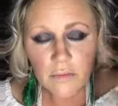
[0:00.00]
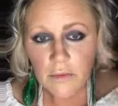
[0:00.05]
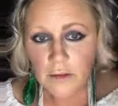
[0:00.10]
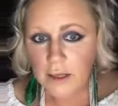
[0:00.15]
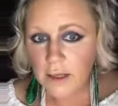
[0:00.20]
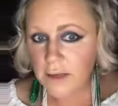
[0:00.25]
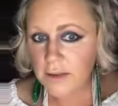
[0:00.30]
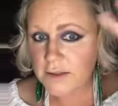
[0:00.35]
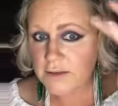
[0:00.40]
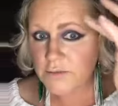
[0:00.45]

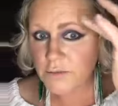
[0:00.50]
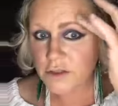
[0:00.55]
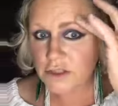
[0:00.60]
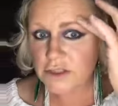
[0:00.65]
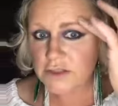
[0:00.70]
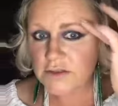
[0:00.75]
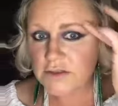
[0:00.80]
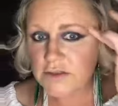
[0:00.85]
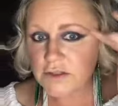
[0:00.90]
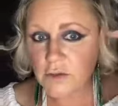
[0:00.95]
And this brush
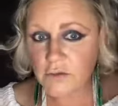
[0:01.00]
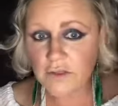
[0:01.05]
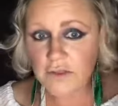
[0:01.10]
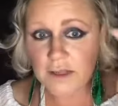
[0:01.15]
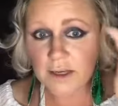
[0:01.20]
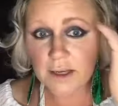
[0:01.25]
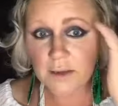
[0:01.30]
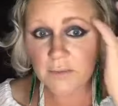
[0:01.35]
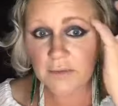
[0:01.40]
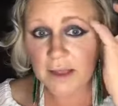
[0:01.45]
is so
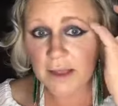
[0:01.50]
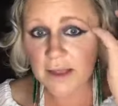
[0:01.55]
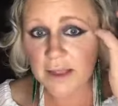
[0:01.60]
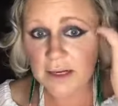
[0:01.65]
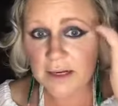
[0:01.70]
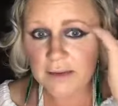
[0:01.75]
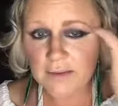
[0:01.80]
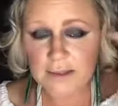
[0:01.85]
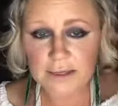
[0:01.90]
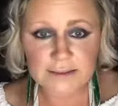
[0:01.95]
thick, I'm not
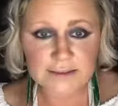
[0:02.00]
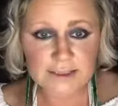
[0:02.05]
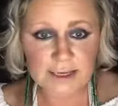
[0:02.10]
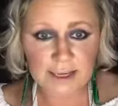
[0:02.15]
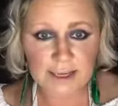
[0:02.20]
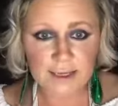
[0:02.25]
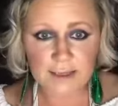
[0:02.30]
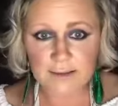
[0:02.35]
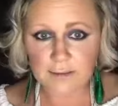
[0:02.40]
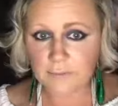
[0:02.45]
getting that
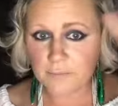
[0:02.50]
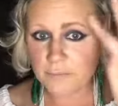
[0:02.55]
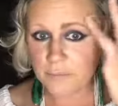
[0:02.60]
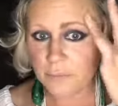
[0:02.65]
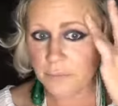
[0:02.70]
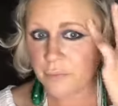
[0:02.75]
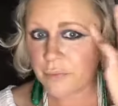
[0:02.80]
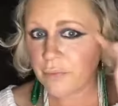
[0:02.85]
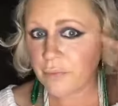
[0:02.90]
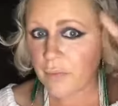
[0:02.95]
tight
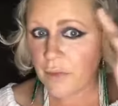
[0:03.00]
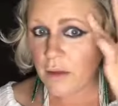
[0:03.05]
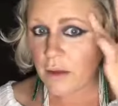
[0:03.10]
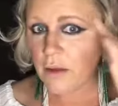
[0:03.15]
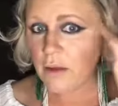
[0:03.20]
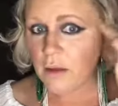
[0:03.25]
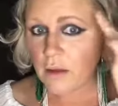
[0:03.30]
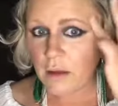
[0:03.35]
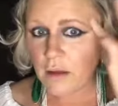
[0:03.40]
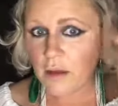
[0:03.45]

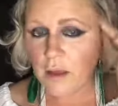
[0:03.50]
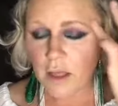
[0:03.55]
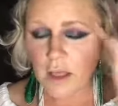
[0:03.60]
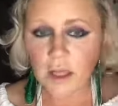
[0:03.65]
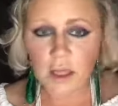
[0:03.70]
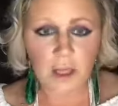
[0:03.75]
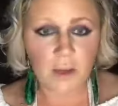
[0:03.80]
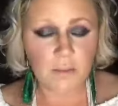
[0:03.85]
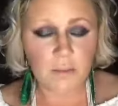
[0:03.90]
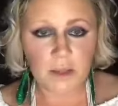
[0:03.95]

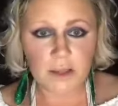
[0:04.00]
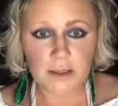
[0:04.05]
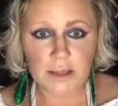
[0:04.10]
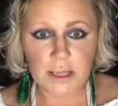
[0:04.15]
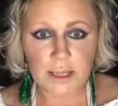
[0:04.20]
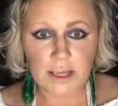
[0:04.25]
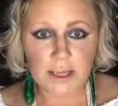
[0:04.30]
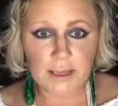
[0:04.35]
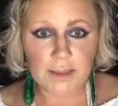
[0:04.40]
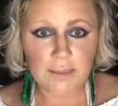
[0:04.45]

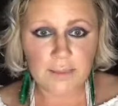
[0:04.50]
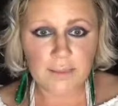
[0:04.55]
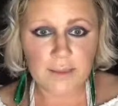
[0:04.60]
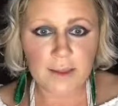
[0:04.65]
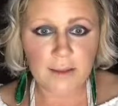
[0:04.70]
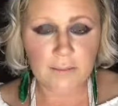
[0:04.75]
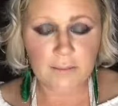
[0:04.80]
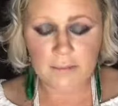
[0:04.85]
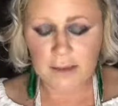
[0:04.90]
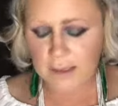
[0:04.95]
line
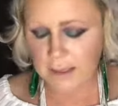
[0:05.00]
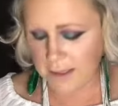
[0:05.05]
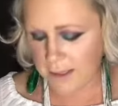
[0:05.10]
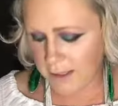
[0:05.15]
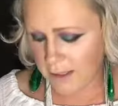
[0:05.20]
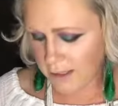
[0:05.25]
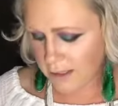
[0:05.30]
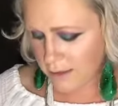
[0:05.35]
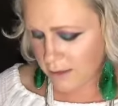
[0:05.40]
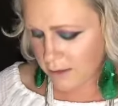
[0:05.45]
that
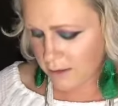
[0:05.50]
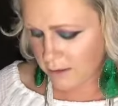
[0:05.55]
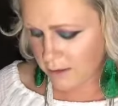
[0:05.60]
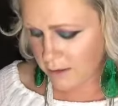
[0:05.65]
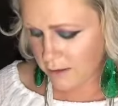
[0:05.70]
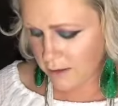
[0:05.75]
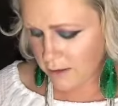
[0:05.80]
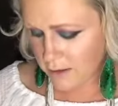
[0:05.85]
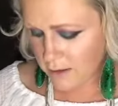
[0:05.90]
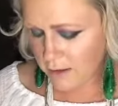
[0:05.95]
my
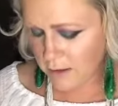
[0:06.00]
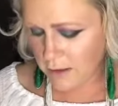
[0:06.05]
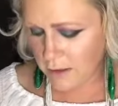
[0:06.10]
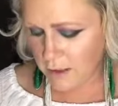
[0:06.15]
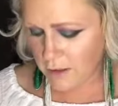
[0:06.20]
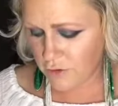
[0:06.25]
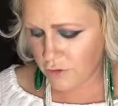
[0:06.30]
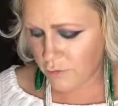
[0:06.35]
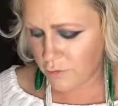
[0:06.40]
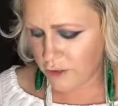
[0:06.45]

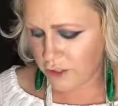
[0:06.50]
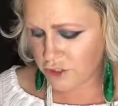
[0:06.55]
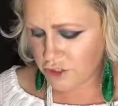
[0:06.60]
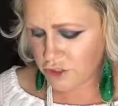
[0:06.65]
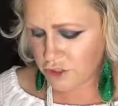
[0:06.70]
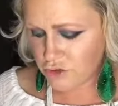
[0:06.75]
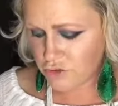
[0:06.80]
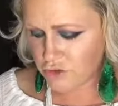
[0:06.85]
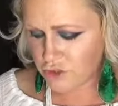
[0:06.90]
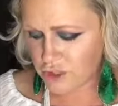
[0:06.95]
other brush
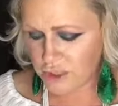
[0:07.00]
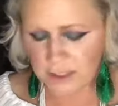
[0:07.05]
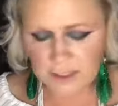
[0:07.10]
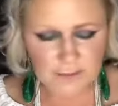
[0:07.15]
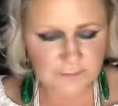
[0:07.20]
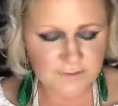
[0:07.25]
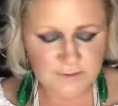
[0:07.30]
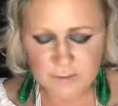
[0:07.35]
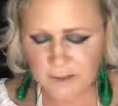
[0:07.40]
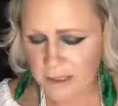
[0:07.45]
usually
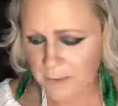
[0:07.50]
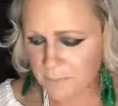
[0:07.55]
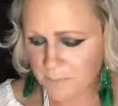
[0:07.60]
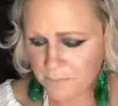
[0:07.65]
gives me.